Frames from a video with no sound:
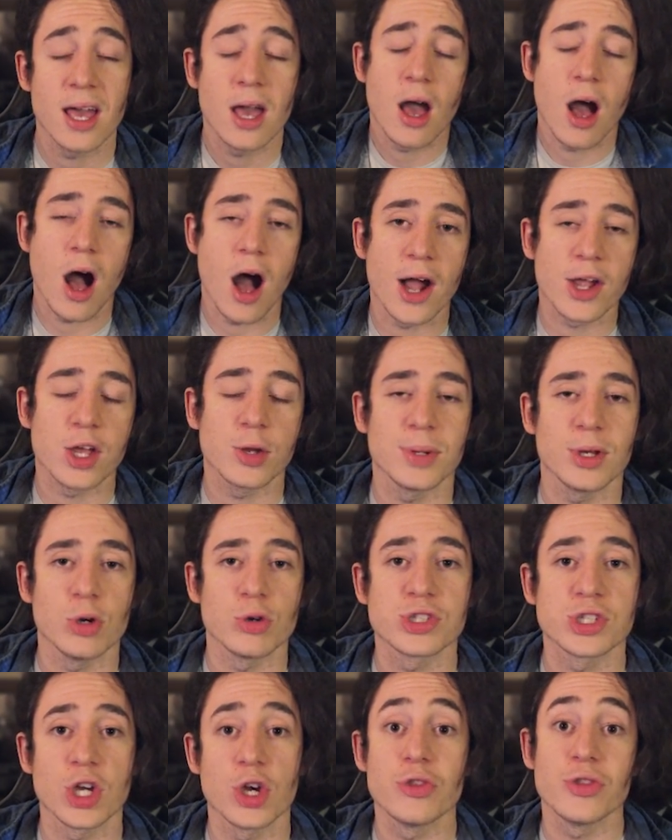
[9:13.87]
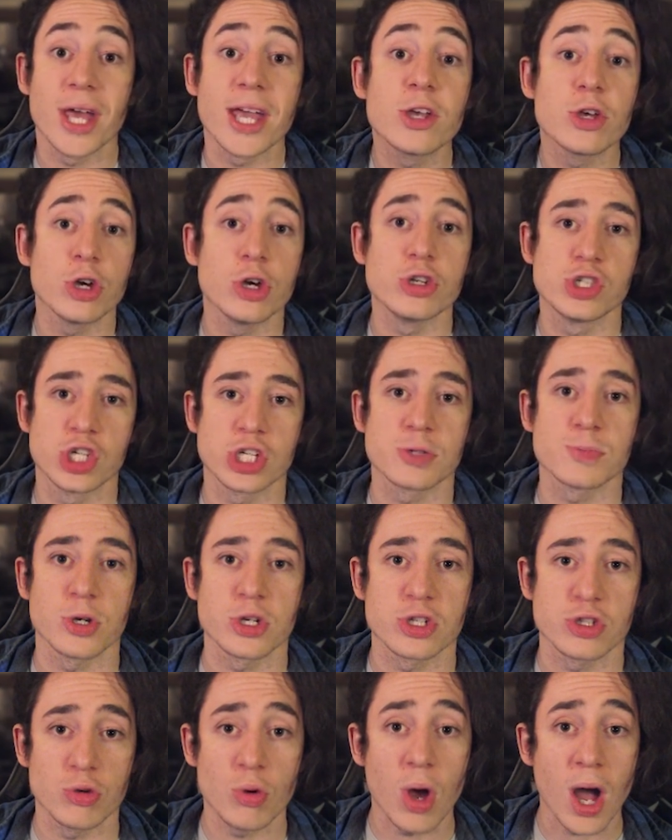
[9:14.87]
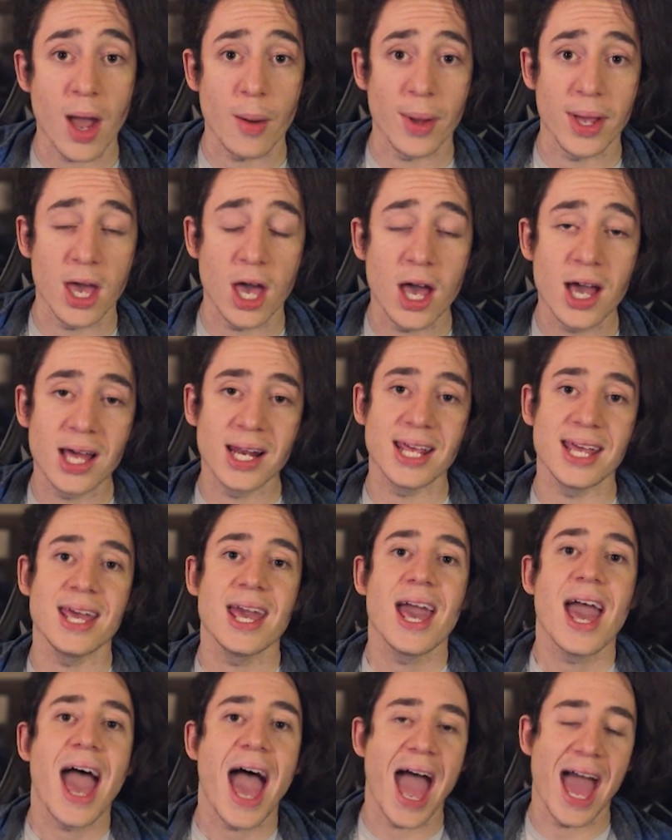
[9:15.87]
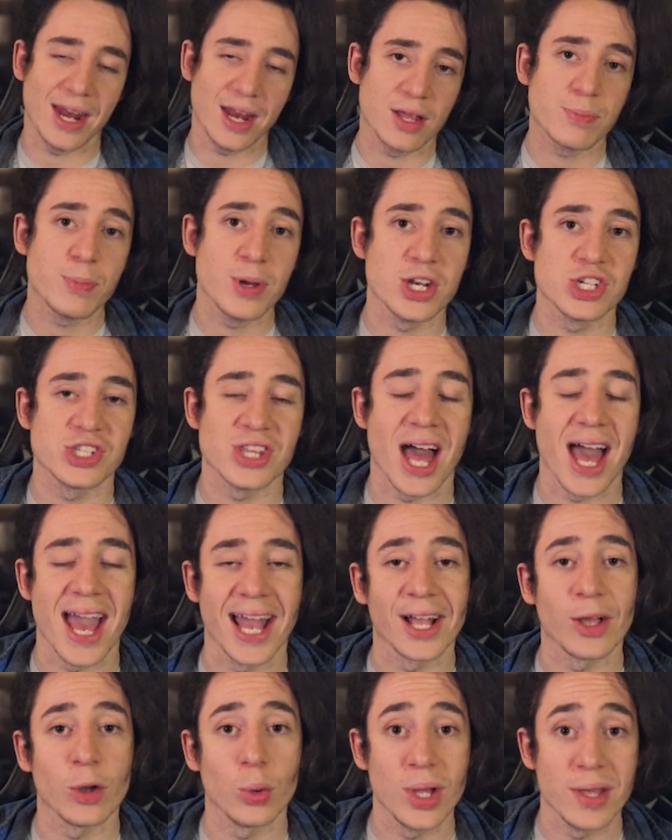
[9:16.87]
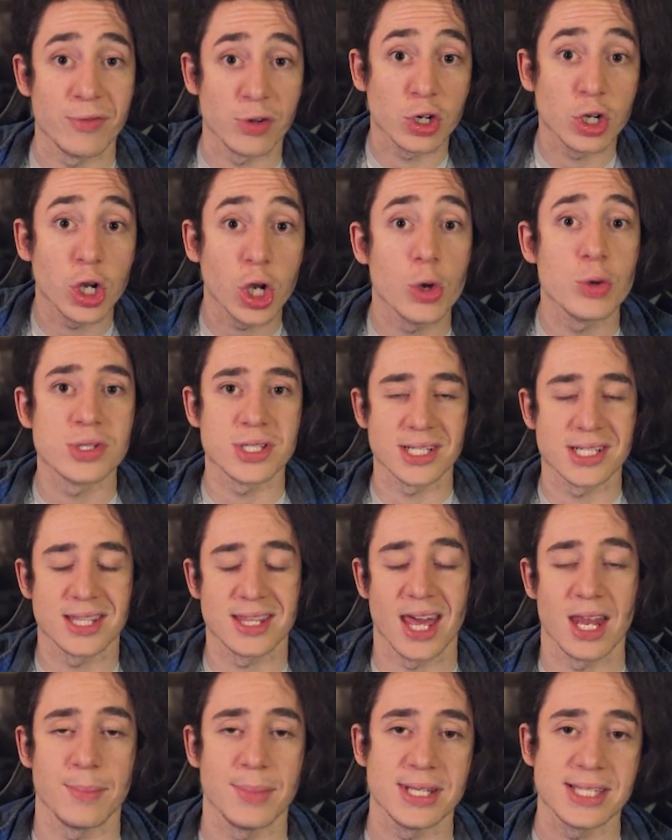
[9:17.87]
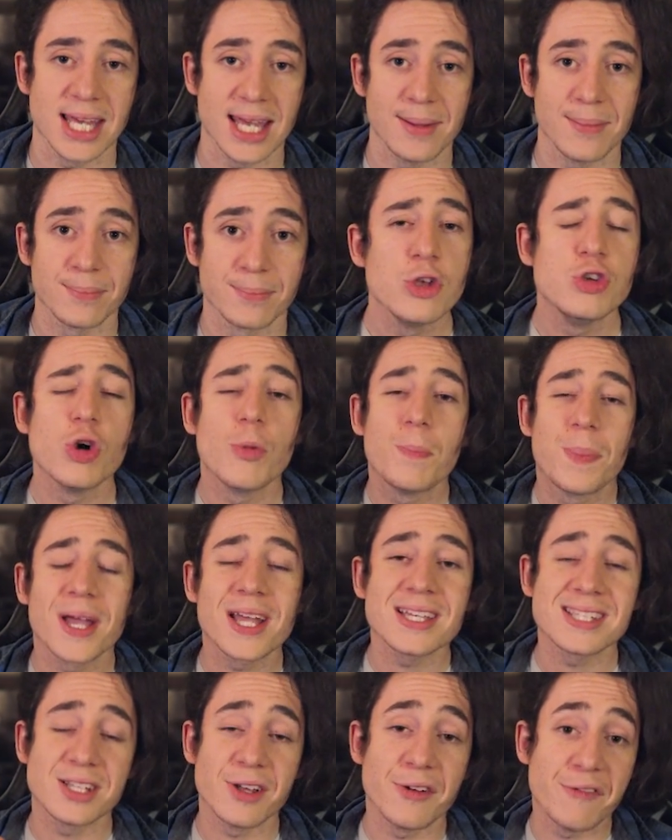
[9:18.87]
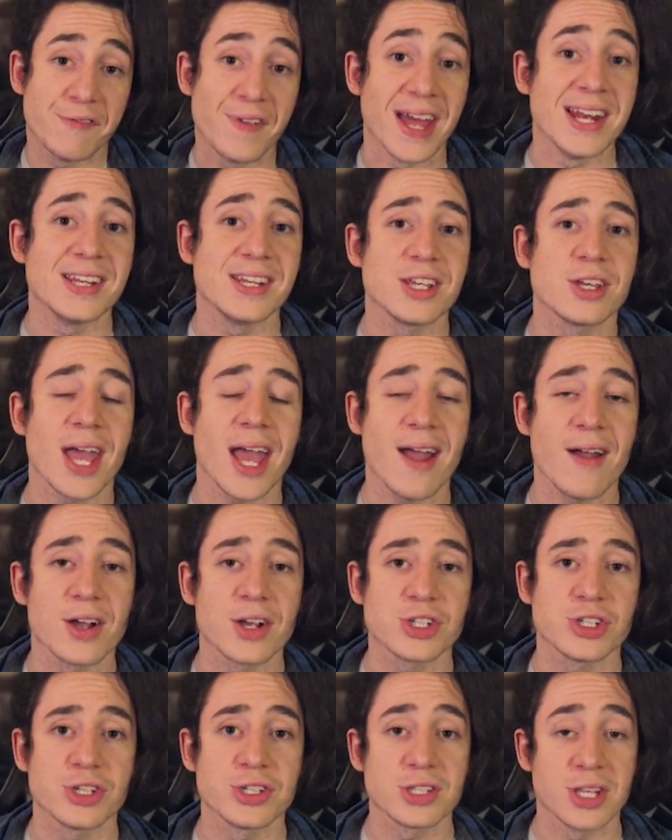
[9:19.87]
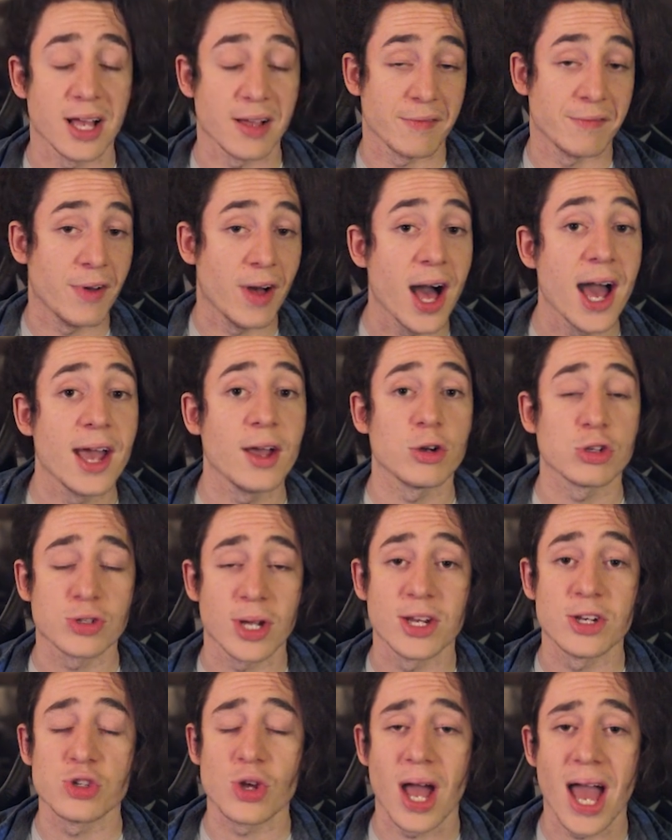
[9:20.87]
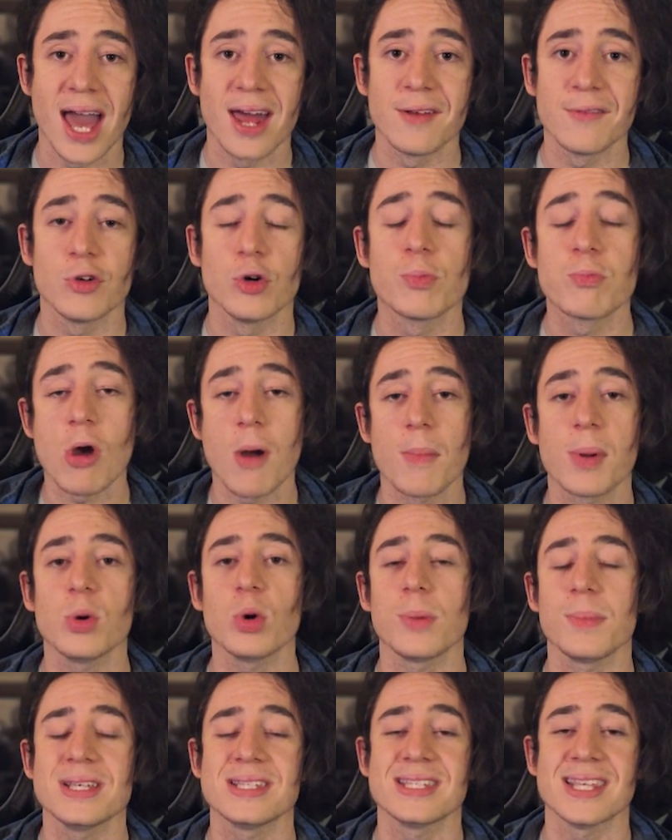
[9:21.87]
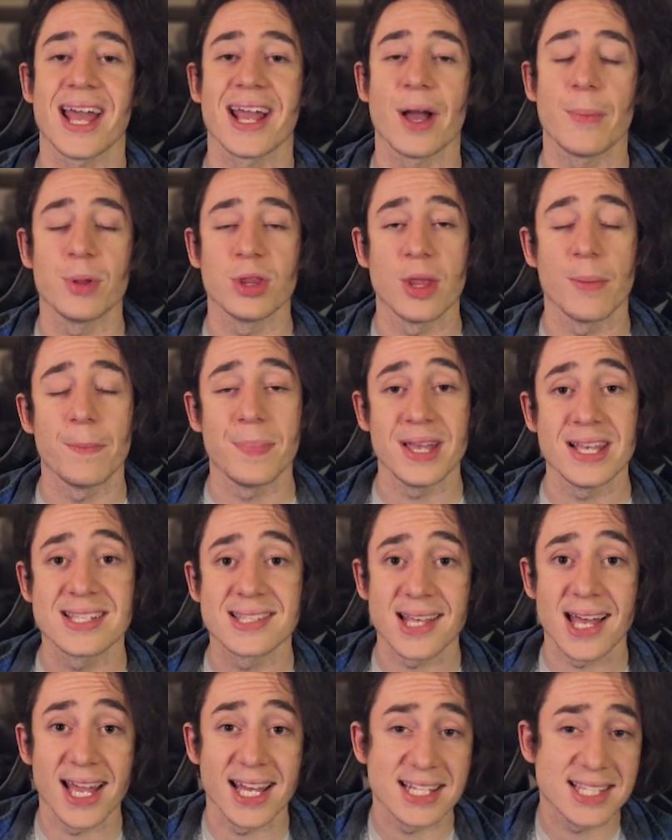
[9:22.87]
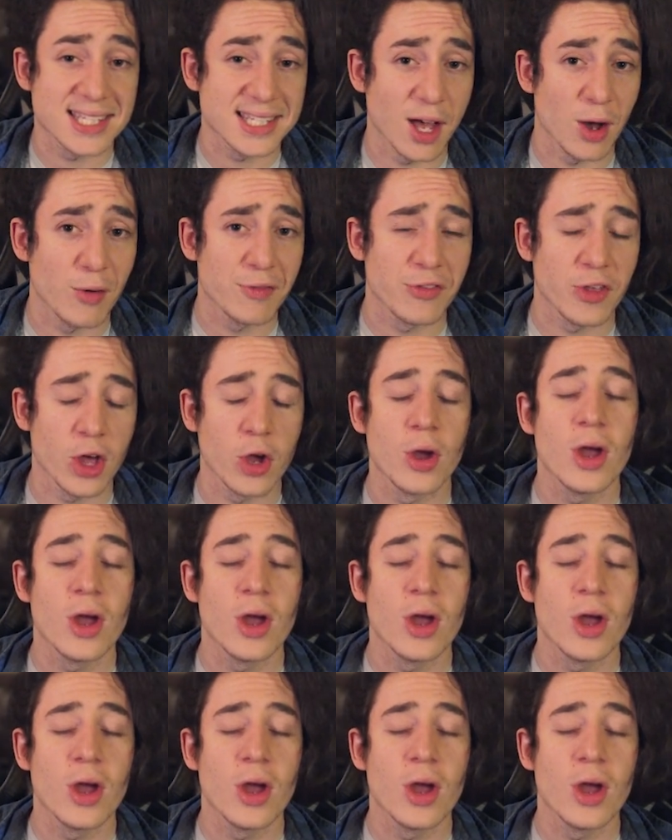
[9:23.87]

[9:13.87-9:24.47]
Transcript: Arguably also, they could just push through highway early and pinch that angle even closer to the enemy team. Your biggest defending characters like Vi or Trench or Anvil probably want to be setting up on the B site itself, though.